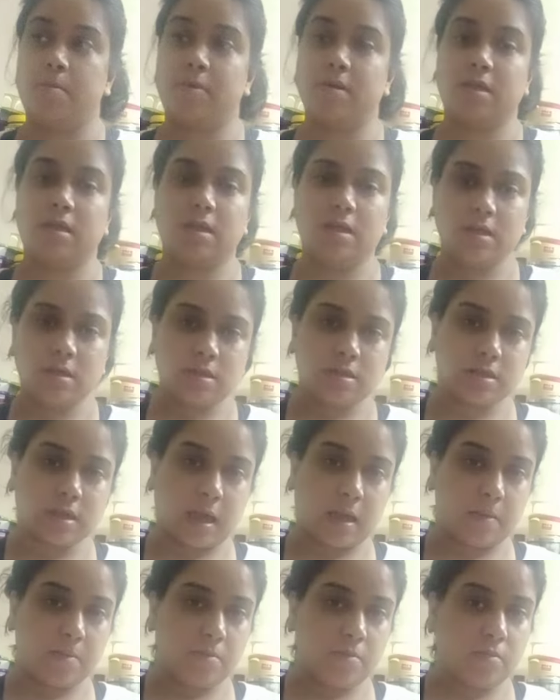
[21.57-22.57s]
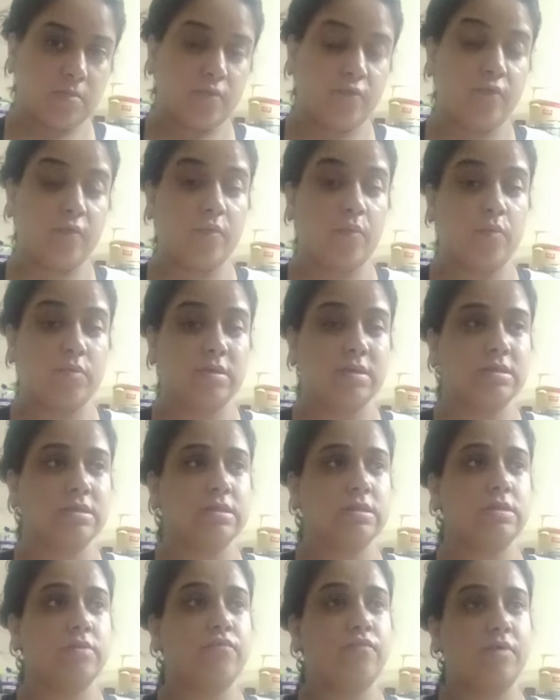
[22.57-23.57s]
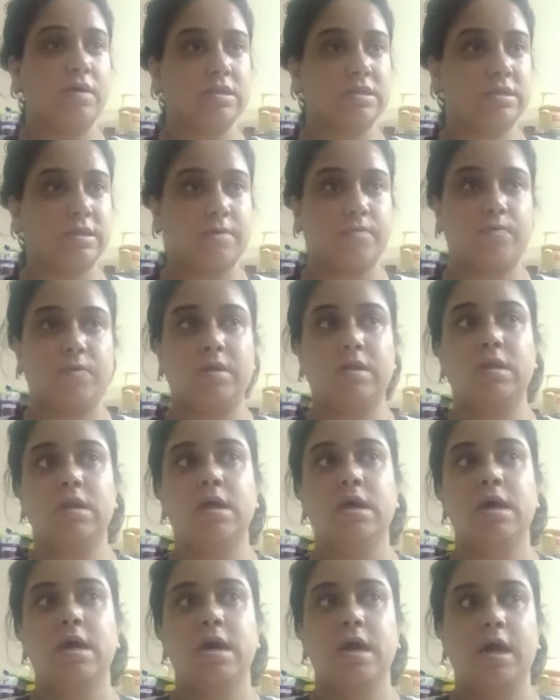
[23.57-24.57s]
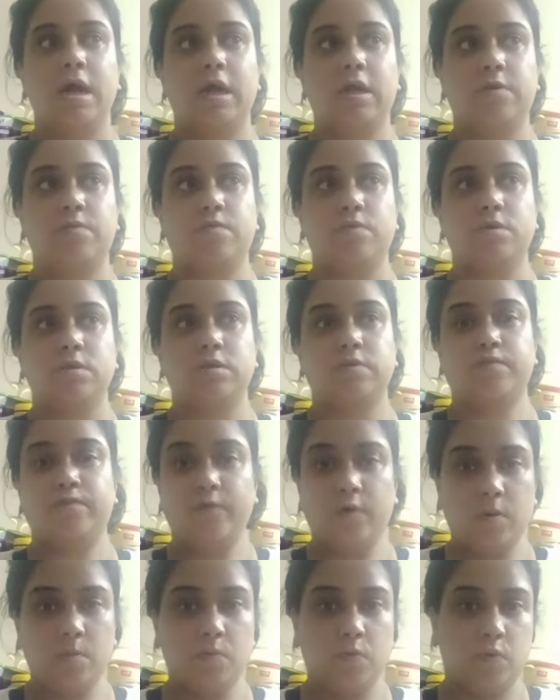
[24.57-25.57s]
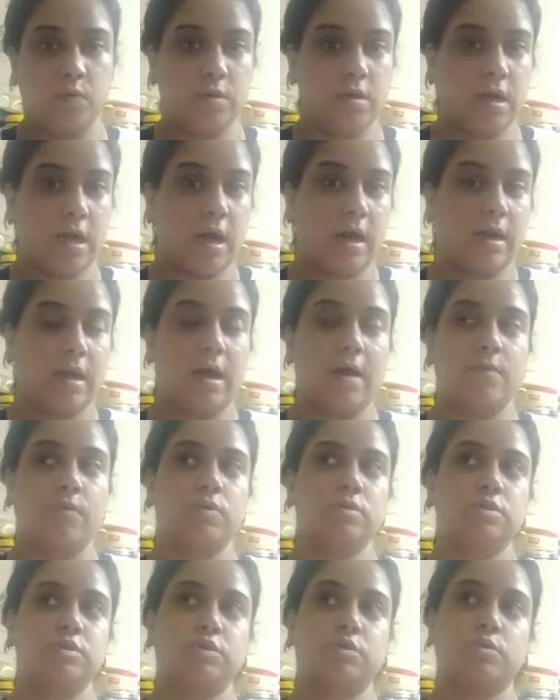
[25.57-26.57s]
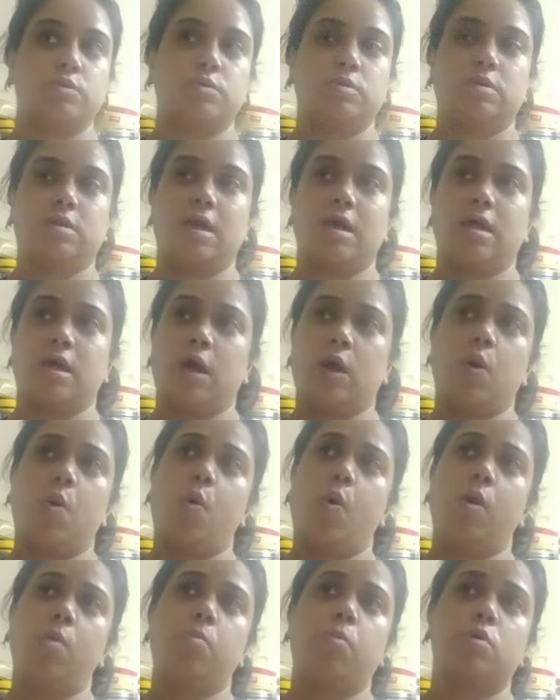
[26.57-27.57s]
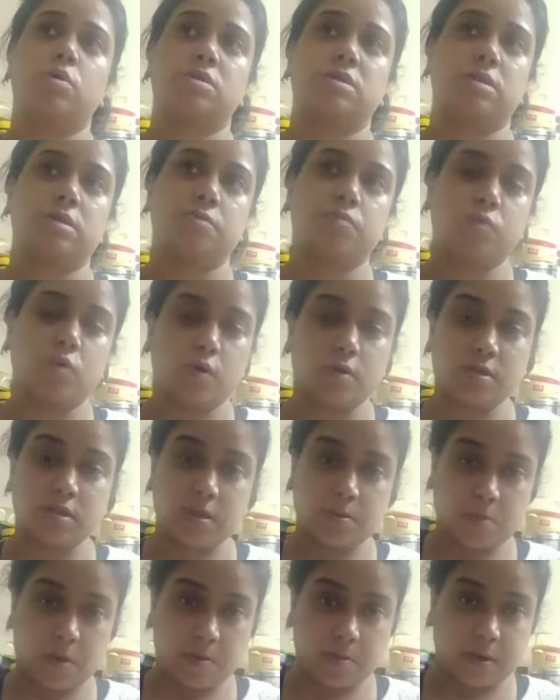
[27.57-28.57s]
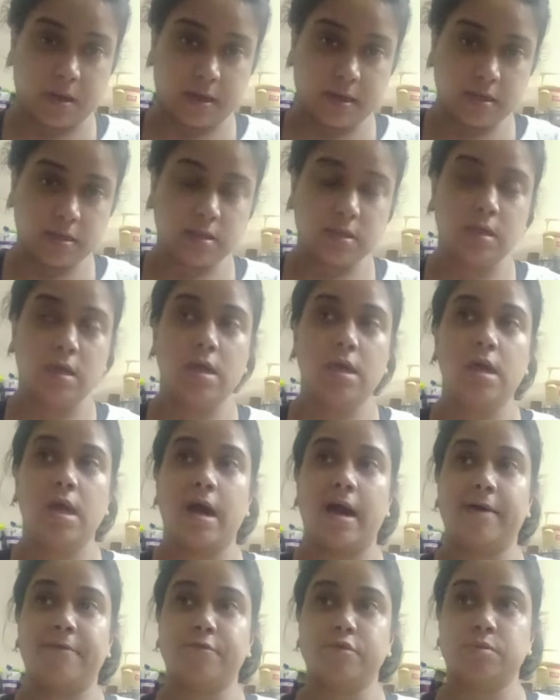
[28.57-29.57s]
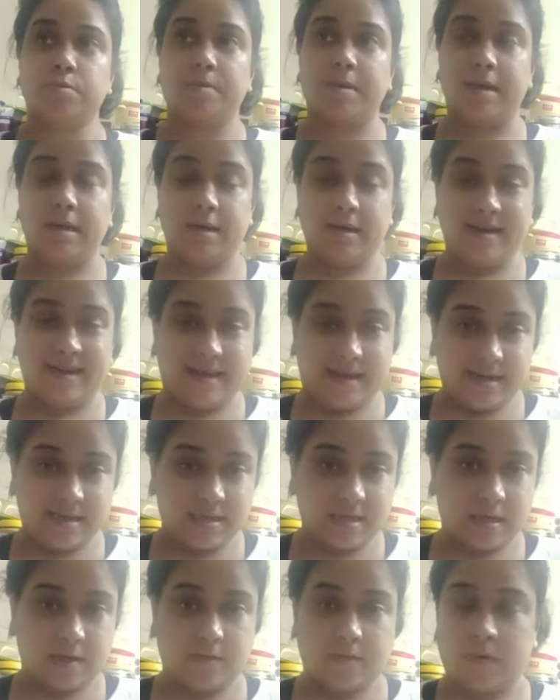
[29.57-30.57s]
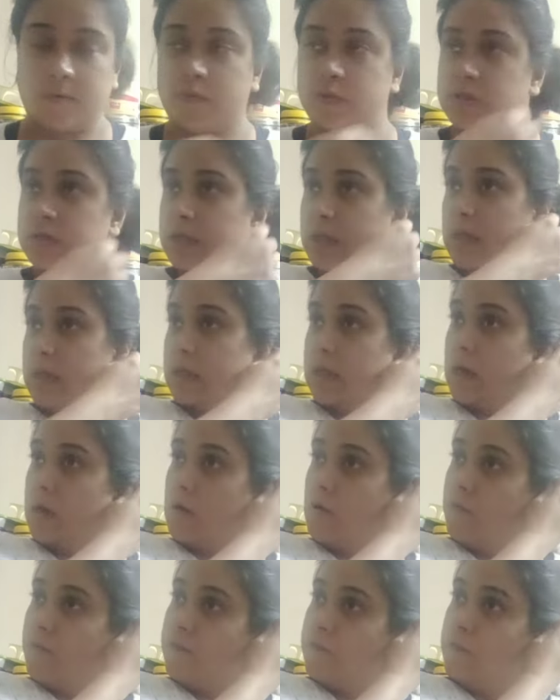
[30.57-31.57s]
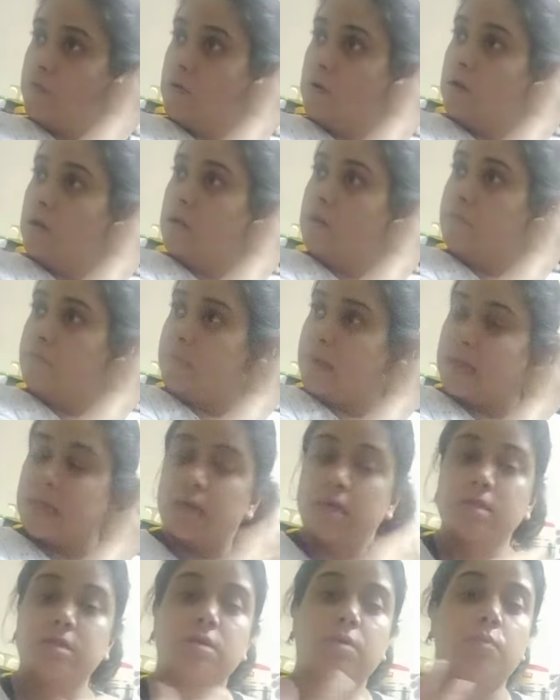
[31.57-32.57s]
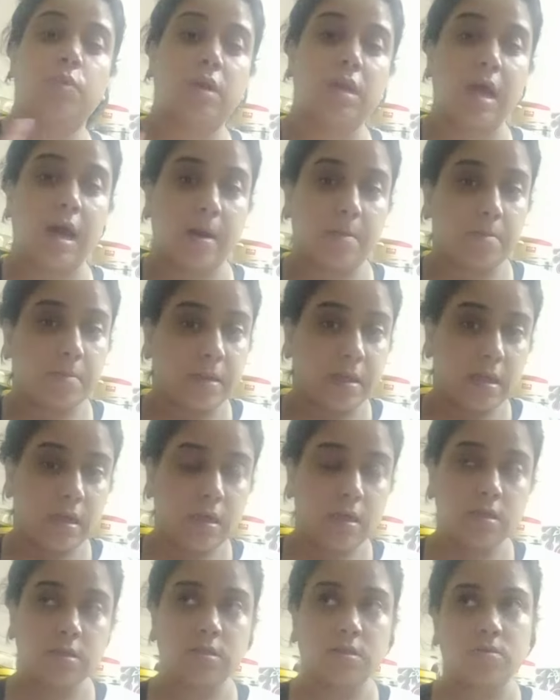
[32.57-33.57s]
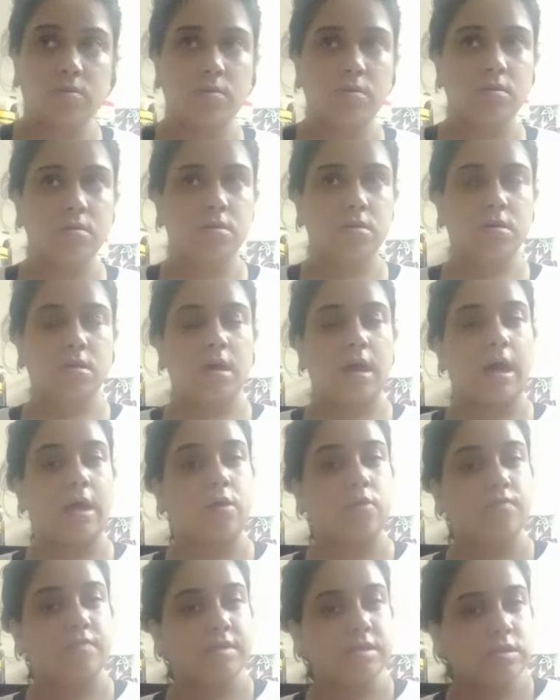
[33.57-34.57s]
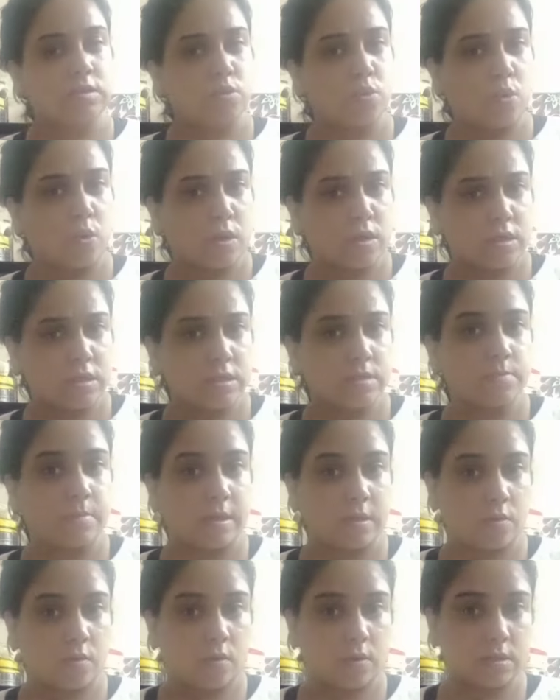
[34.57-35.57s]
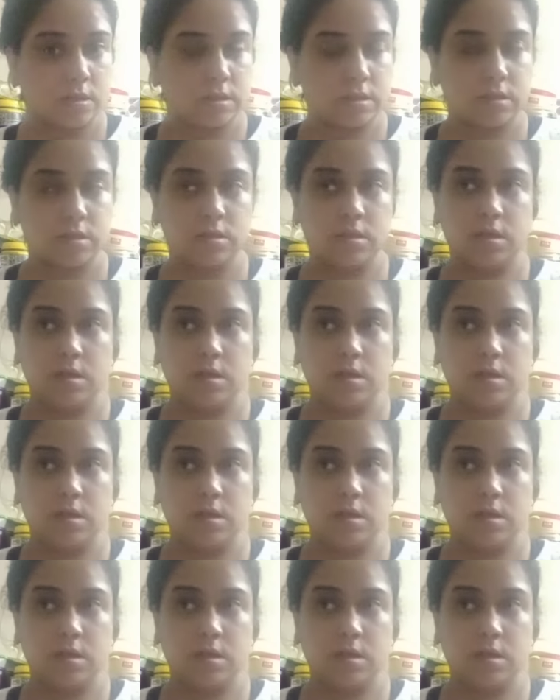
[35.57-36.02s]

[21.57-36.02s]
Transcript: But this time, this is the first time when it was full moon and I was thinking all positive thoughts in my mind. I was being creative, I was thinking of making someone happy. So I always notice my thoughts,